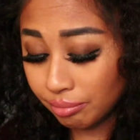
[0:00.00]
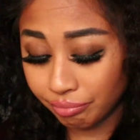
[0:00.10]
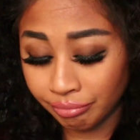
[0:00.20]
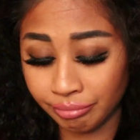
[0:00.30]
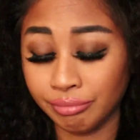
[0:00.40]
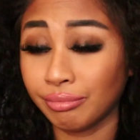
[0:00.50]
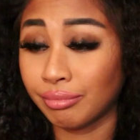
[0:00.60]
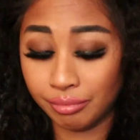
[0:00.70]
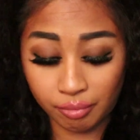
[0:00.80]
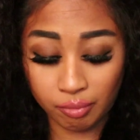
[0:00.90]

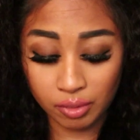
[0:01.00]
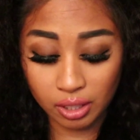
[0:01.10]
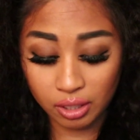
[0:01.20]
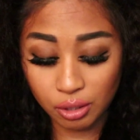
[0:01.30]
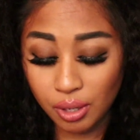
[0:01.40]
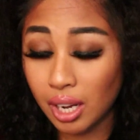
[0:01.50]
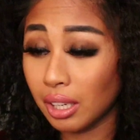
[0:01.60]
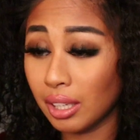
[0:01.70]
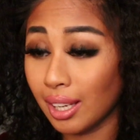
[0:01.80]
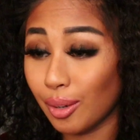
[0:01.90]
You're not
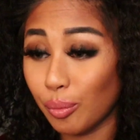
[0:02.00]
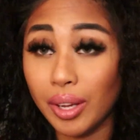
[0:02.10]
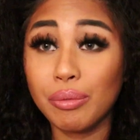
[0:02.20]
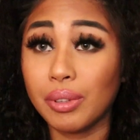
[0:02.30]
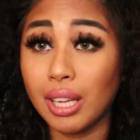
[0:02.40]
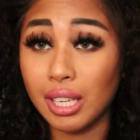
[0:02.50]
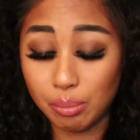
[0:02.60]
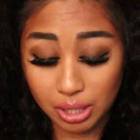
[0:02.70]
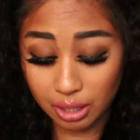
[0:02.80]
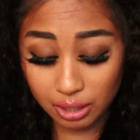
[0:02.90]
gonna get away with
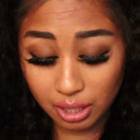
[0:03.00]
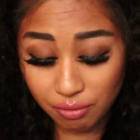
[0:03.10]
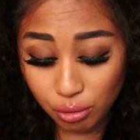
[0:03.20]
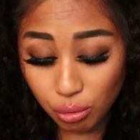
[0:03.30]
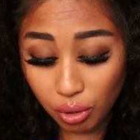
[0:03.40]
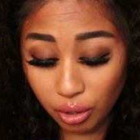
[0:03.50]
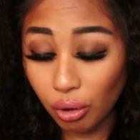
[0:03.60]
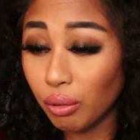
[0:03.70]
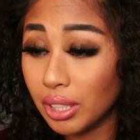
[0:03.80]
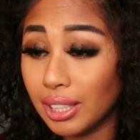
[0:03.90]
it, because if you are
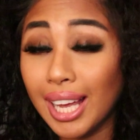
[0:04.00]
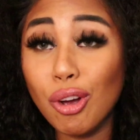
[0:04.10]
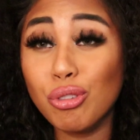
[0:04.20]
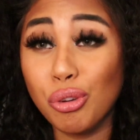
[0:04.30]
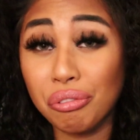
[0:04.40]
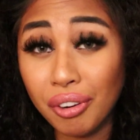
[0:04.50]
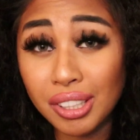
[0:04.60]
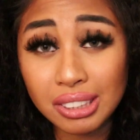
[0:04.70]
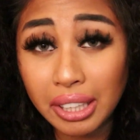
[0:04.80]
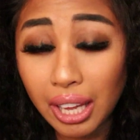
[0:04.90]
already late on your
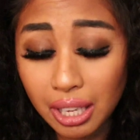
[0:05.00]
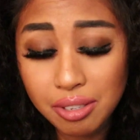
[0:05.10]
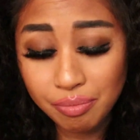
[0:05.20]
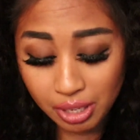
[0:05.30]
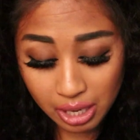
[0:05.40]
first day,